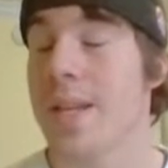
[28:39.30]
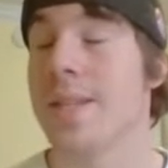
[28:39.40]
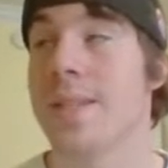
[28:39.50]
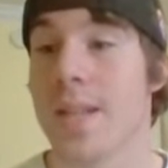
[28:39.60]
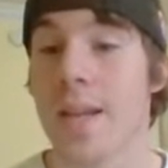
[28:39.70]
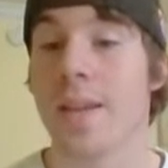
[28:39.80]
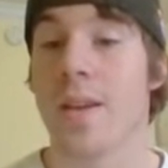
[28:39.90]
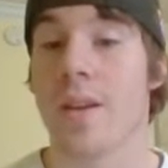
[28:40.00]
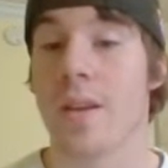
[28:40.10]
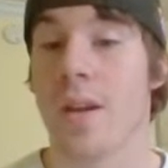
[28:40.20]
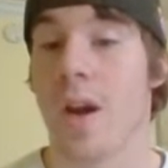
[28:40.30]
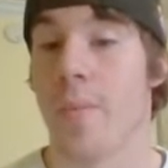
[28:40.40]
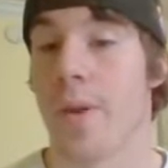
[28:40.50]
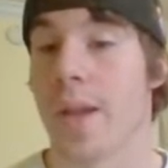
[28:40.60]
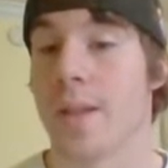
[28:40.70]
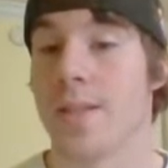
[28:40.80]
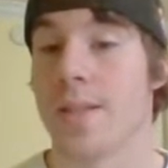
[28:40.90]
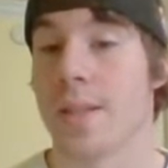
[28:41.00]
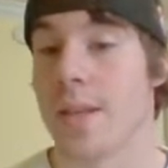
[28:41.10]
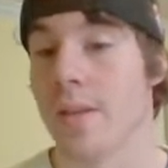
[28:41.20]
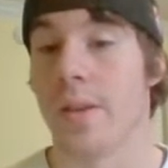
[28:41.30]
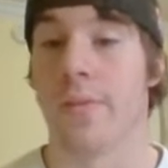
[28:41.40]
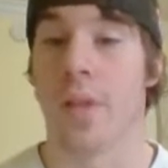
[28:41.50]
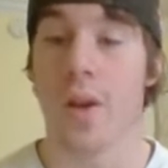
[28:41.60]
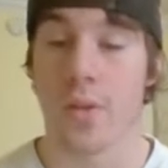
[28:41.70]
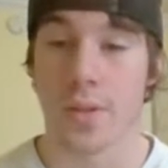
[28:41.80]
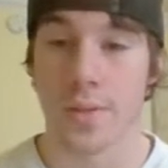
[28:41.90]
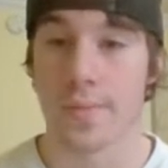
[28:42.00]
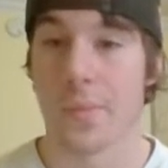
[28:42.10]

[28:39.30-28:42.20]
Psychic up against the Healing Flowers.